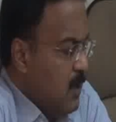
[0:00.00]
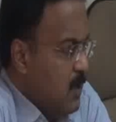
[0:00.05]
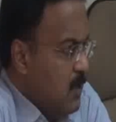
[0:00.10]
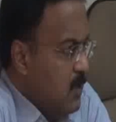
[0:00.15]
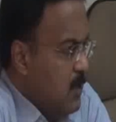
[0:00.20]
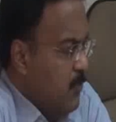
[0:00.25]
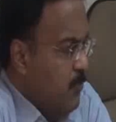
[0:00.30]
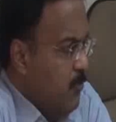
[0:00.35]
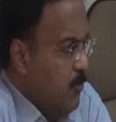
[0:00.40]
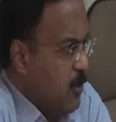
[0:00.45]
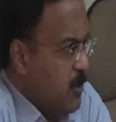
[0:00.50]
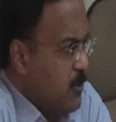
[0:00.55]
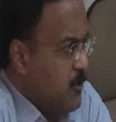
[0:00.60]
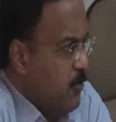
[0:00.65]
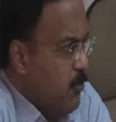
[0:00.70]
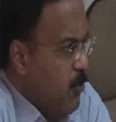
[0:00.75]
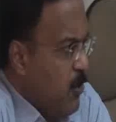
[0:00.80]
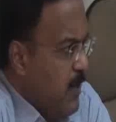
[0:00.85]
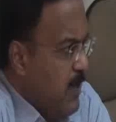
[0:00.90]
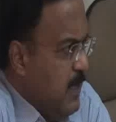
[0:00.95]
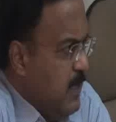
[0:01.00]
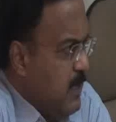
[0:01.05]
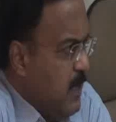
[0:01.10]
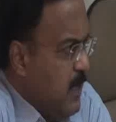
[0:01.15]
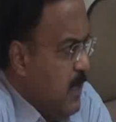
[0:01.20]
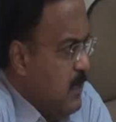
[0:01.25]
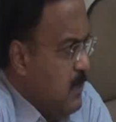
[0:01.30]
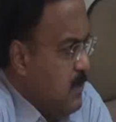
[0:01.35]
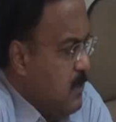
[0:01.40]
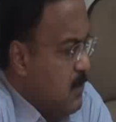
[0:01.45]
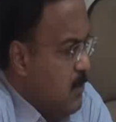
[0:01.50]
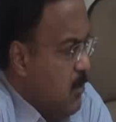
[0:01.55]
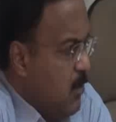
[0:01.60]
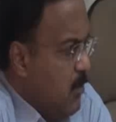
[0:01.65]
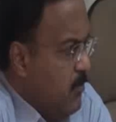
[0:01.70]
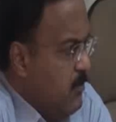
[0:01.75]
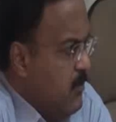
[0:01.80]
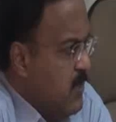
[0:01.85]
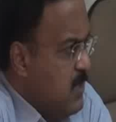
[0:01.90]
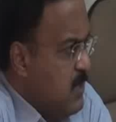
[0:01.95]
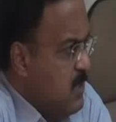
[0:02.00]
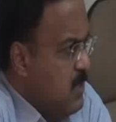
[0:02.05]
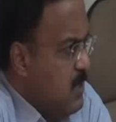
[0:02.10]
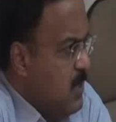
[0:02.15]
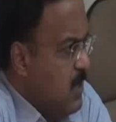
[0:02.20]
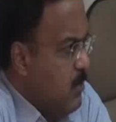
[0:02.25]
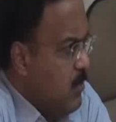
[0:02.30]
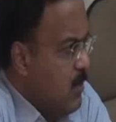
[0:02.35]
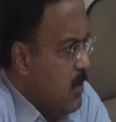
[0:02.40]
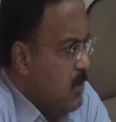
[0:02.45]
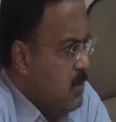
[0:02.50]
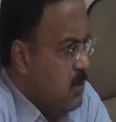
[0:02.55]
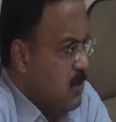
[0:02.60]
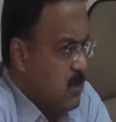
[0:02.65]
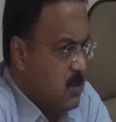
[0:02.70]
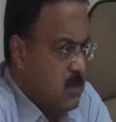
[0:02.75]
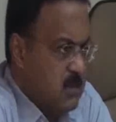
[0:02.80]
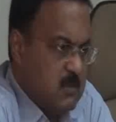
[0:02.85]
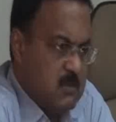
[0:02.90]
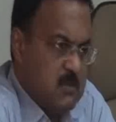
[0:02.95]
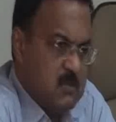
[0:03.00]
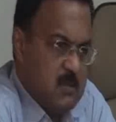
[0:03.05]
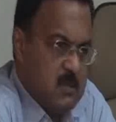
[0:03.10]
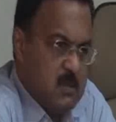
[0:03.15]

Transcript: The first point that obviously emerges